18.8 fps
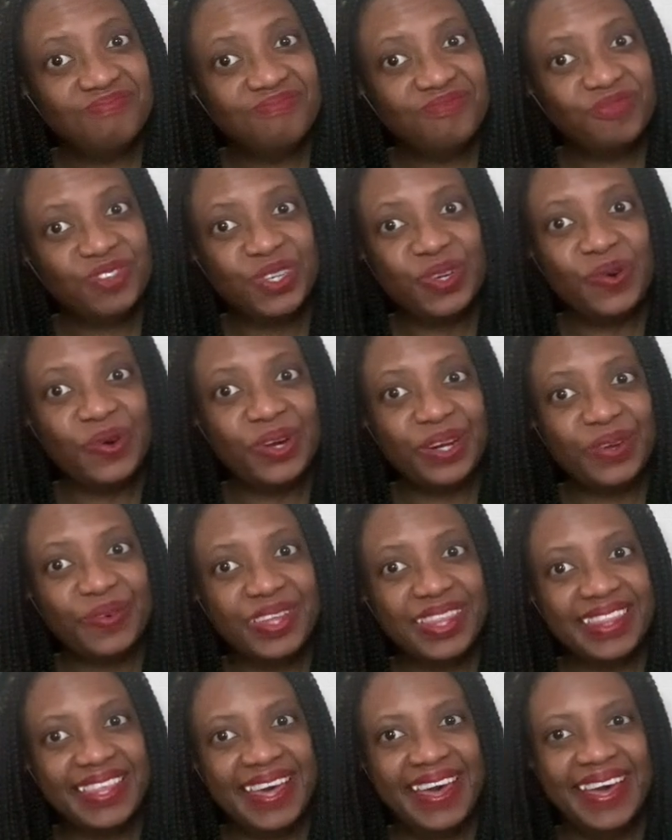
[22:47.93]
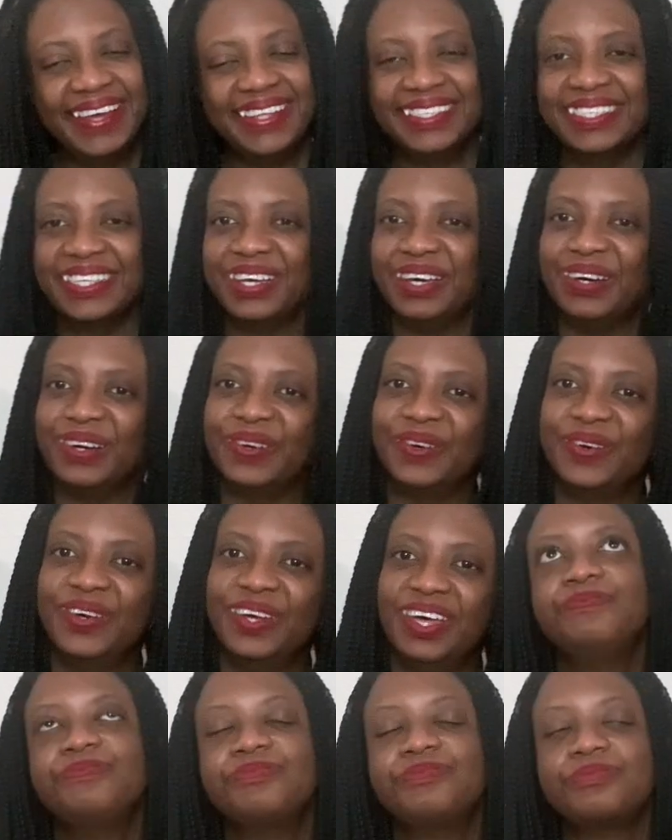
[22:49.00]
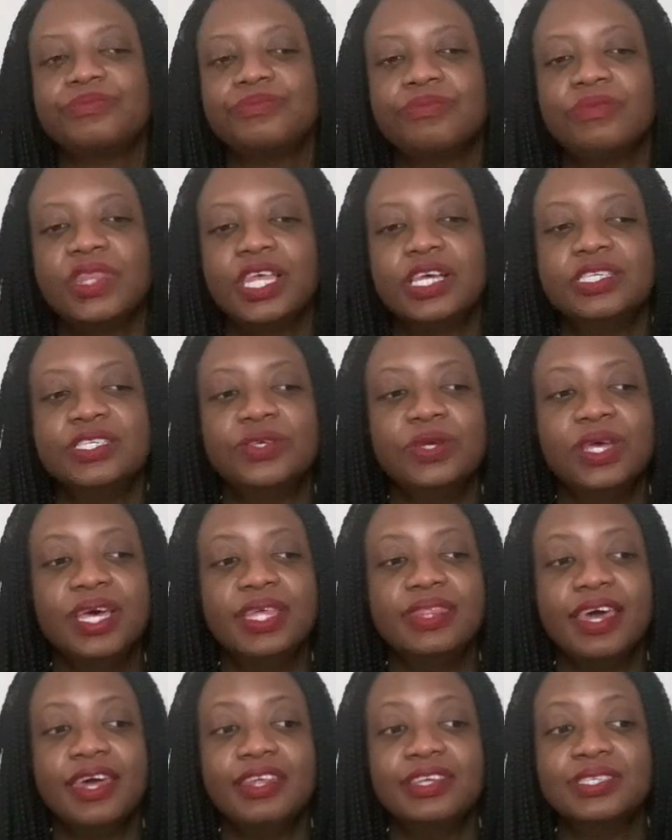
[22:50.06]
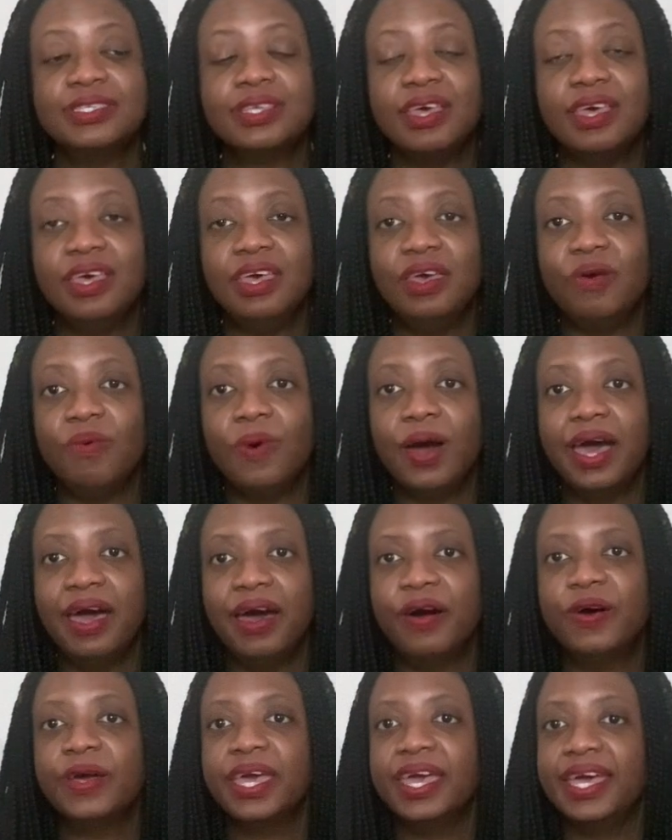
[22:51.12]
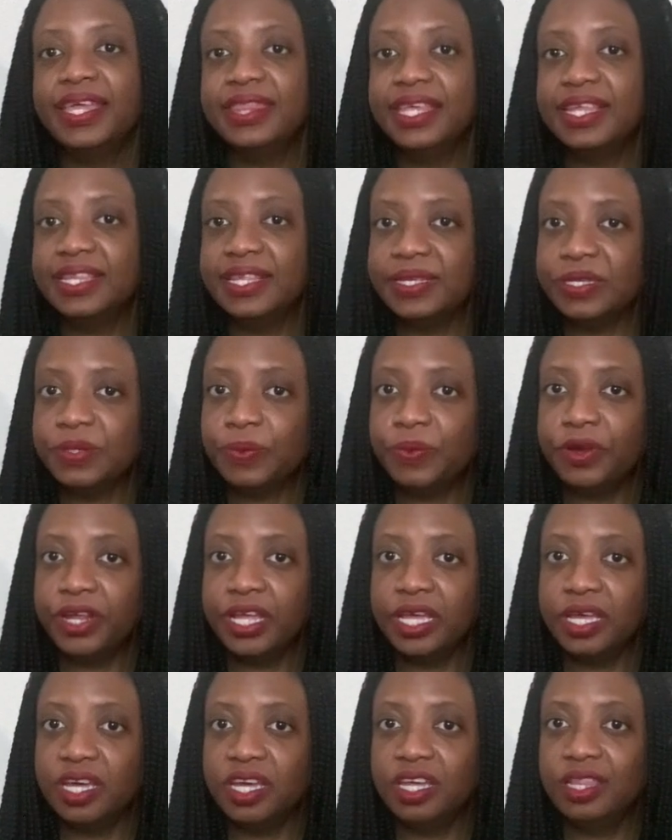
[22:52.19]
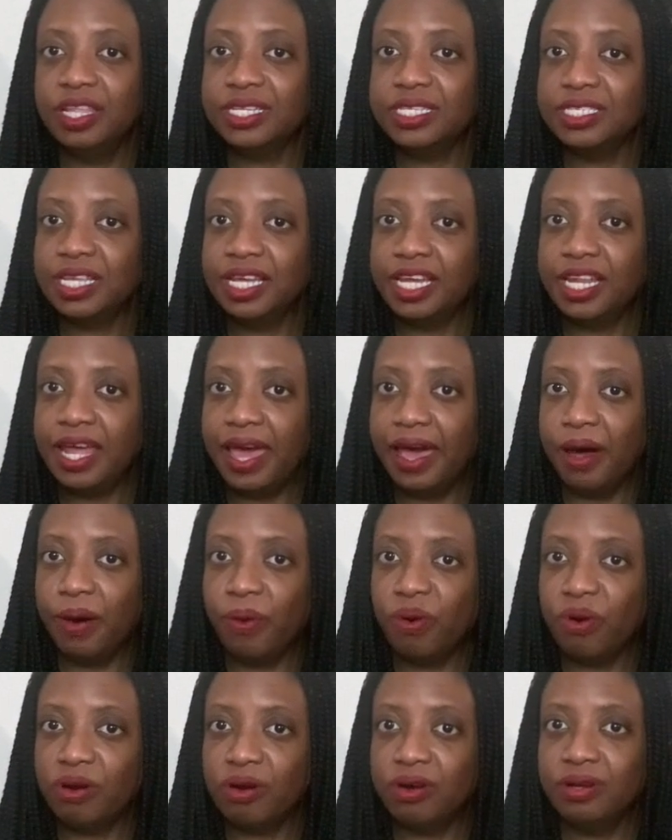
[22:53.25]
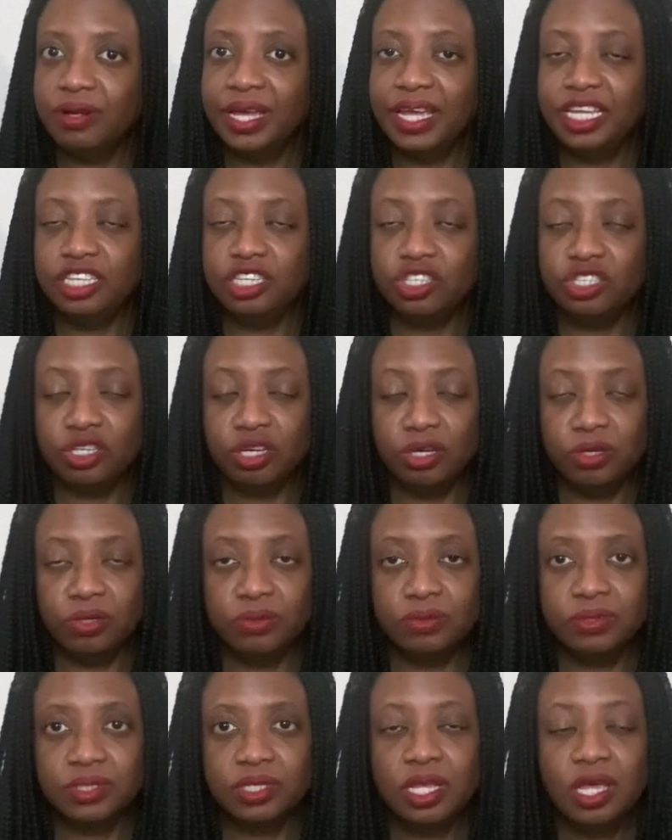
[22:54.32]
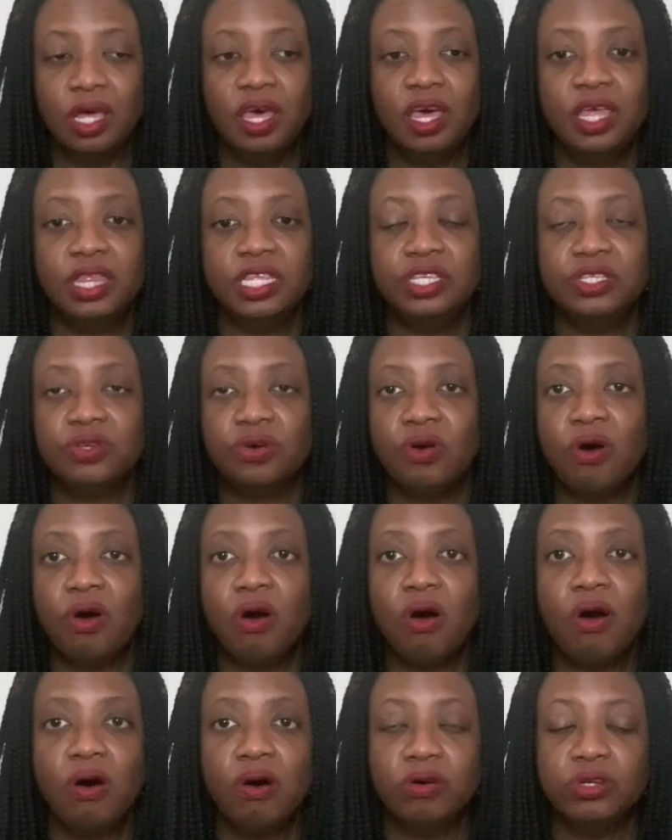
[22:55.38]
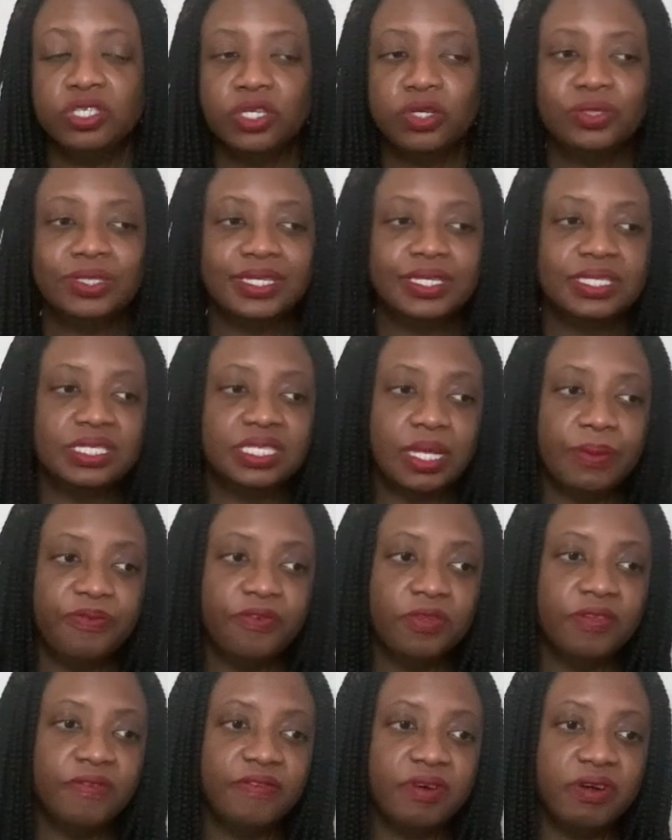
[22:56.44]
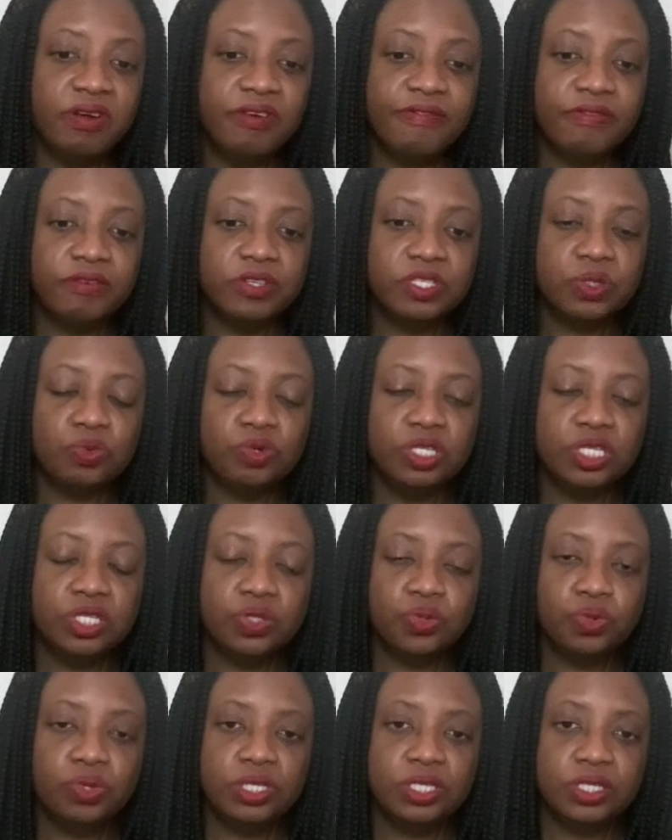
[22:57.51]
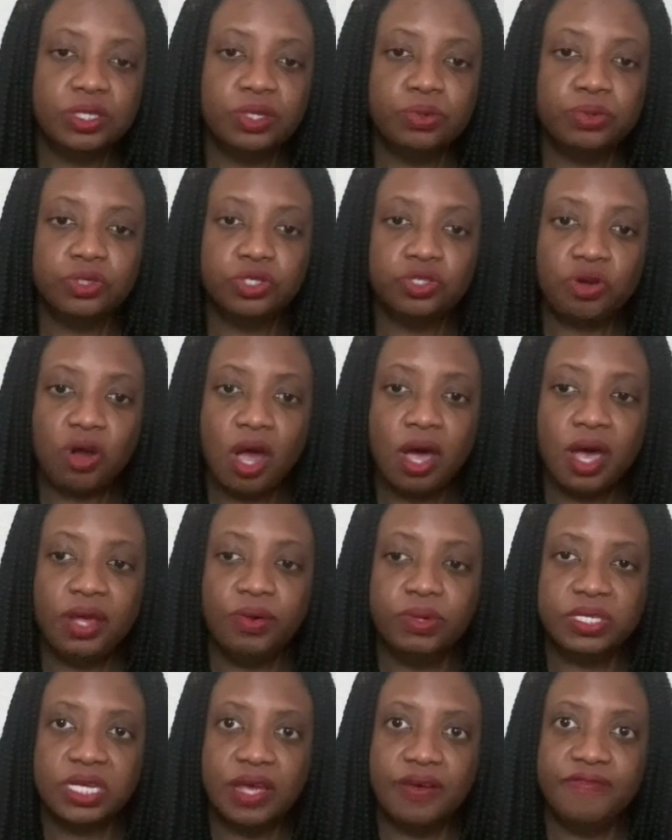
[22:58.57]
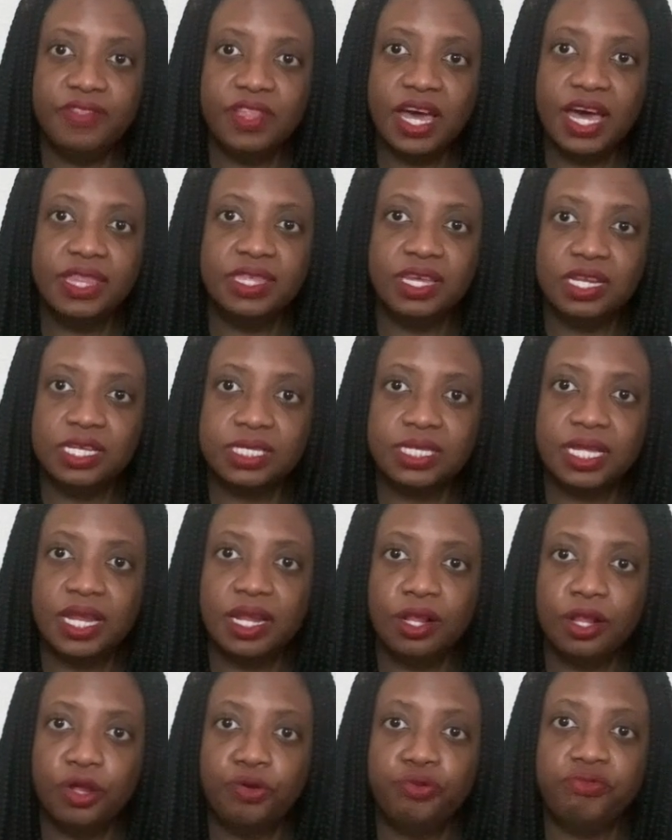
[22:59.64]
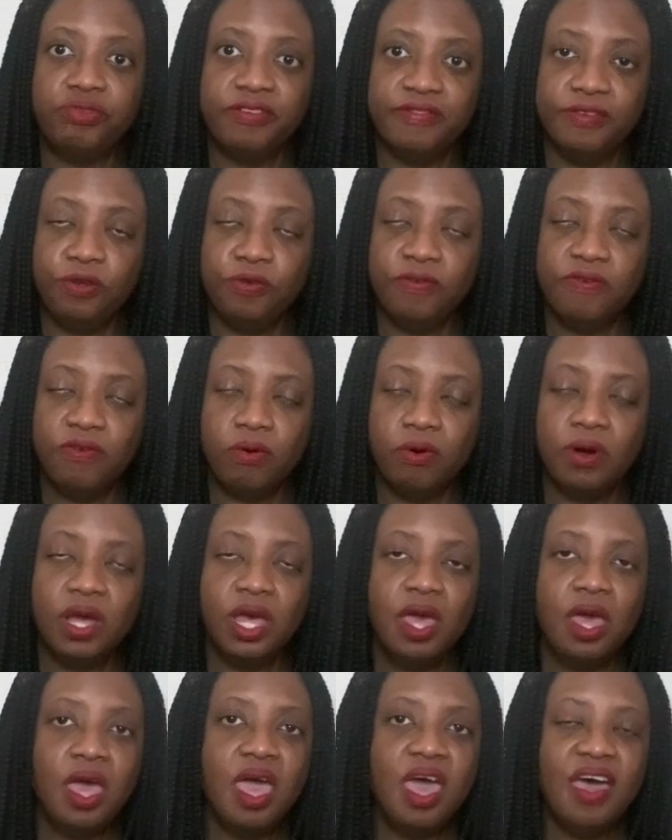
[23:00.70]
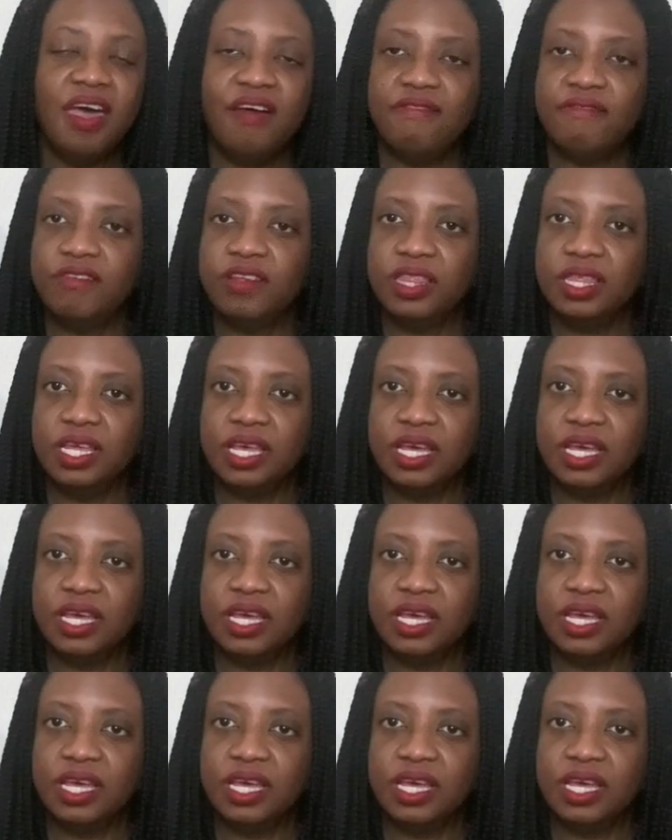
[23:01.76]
recording with that. So yeah, that is it. Wow. Okay, I think this is pretty good. This is like an hour, 8 shows. These are all shows except for the very first one, Sword Snow Stride, which I have not done a standalone review for. Everything